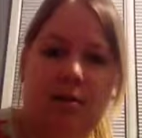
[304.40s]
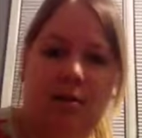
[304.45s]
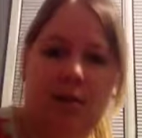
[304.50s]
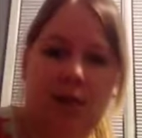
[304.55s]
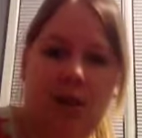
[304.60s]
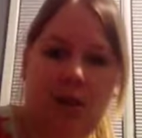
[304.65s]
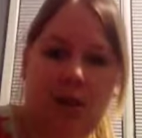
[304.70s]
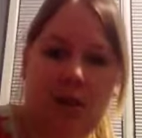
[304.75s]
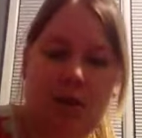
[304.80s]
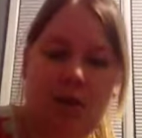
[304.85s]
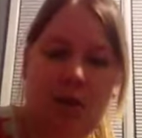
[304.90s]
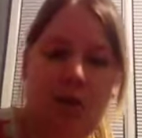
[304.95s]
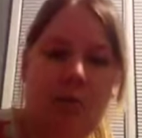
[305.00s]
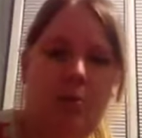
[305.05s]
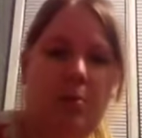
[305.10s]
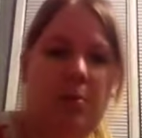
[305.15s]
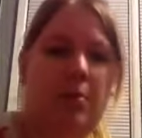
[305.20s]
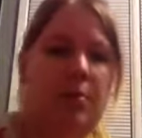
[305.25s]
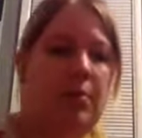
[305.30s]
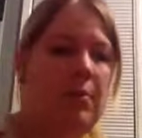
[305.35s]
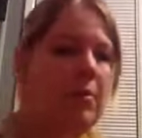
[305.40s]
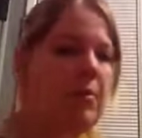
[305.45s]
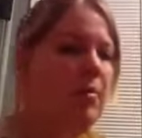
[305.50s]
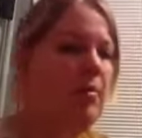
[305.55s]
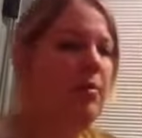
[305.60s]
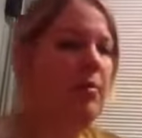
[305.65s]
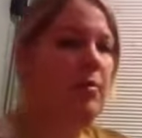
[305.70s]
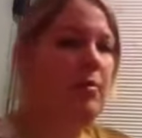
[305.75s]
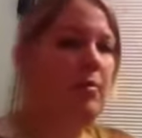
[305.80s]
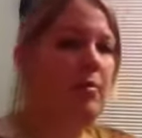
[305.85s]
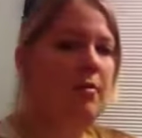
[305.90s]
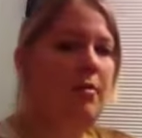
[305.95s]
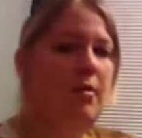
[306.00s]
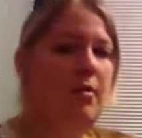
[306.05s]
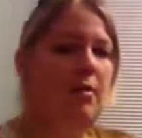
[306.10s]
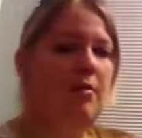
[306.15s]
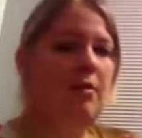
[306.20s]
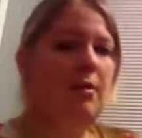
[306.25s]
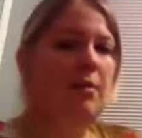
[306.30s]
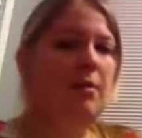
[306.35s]
to be in a group. The
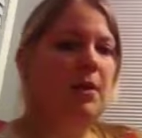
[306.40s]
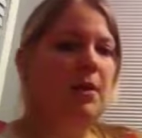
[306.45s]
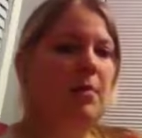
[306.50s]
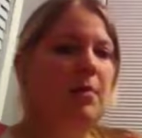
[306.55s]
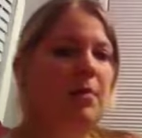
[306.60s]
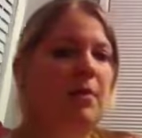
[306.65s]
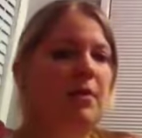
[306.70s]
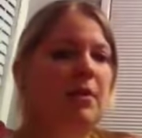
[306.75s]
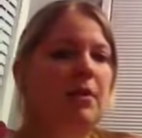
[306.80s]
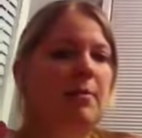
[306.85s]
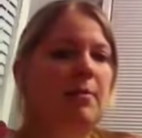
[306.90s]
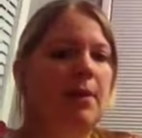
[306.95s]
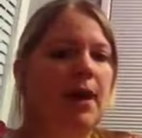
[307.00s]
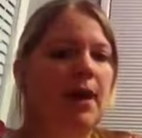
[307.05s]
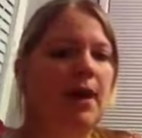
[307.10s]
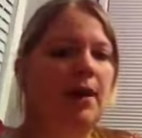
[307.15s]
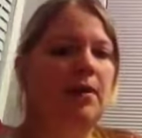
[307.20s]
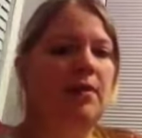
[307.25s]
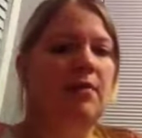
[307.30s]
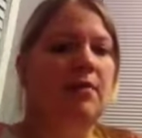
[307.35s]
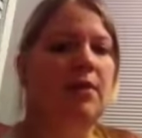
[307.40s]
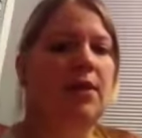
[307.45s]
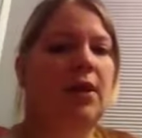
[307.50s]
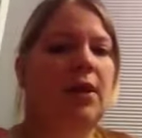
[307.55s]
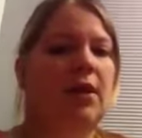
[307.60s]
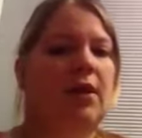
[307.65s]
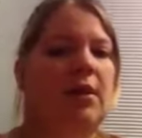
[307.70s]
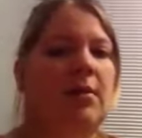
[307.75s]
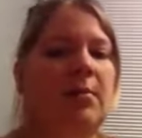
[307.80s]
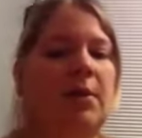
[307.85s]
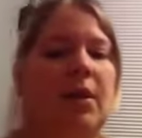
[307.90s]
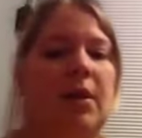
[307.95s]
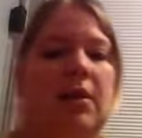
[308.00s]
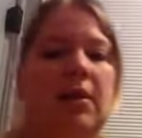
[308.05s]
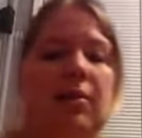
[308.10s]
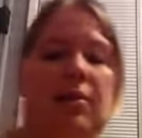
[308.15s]
3 people in the back over there to be in a